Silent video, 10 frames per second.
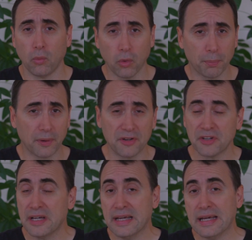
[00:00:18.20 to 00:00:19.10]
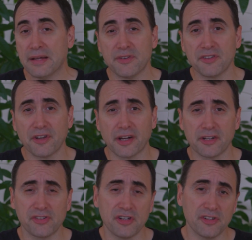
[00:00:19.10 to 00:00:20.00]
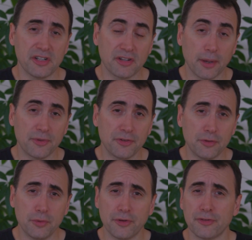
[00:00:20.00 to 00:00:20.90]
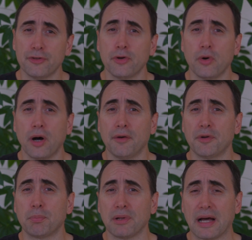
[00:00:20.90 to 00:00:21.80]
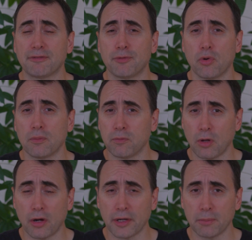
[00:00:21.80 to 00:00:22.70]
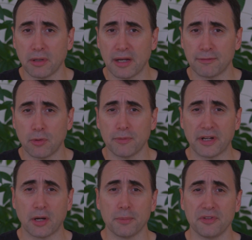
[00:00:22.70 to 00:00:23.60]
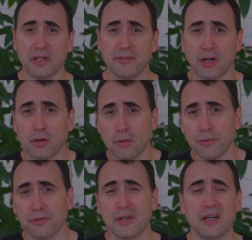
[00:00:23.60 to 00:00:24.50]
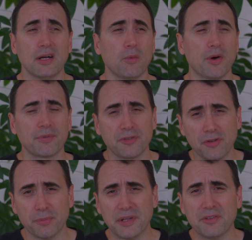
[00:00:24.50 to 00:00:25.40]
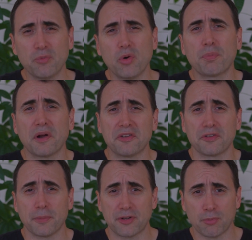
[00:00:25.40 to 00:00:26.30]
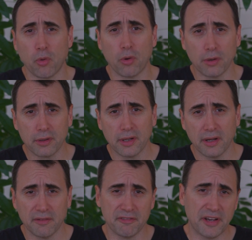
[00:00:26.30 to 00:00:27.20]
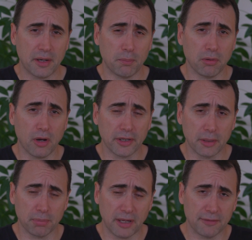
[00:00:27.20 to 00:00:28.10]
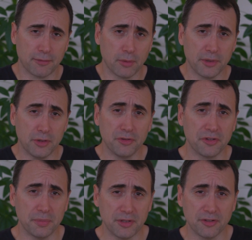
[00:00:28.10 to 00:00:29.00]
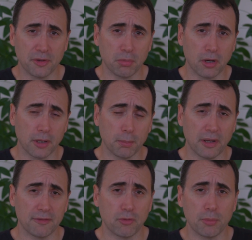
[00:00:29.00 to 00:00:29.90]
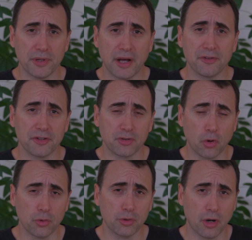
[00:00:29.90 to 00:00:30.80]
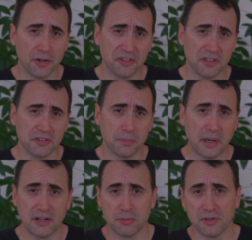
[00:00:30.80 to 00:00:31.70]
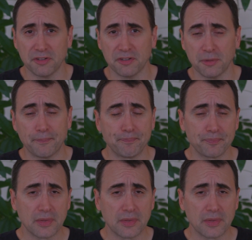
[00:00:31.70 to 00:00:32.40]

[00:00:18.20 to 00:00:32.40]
WordPress. And this is not going to change anytime soon. There's no other platform, blogging platform, that comes even close. Well, excuse me, WordPress is much more than a blogging platform. It used to be just a blogging platform, but now it's a total content management system.